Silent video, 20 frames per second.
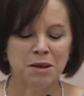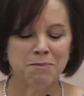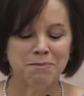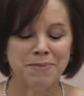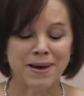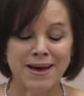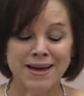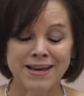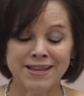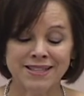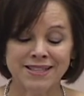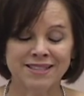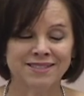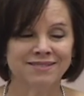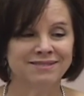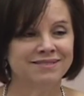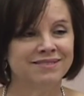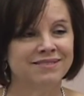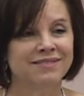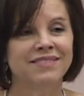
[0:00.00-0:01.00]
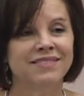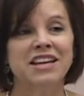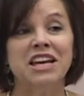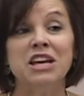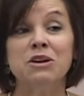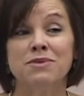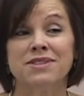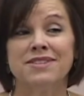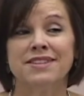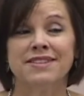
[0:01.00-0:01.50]
But
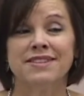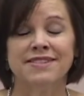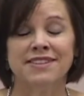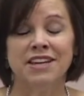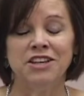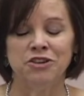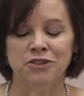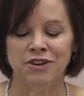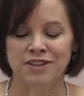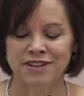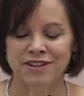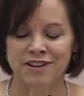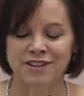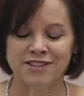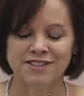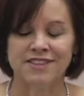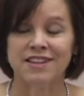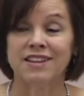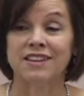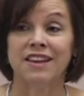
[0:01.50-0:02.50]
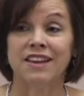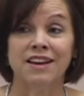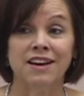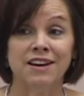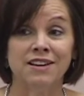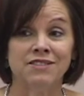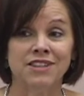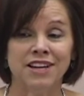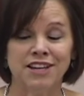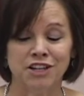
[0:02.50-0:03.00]
it was the senior adults that
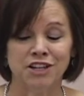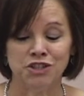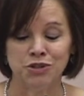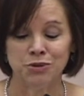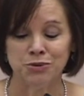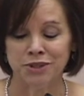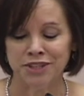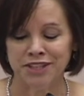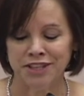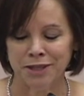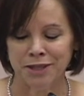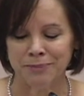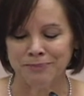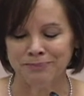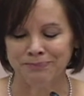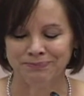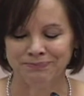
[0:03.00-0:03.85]
loved and adored him.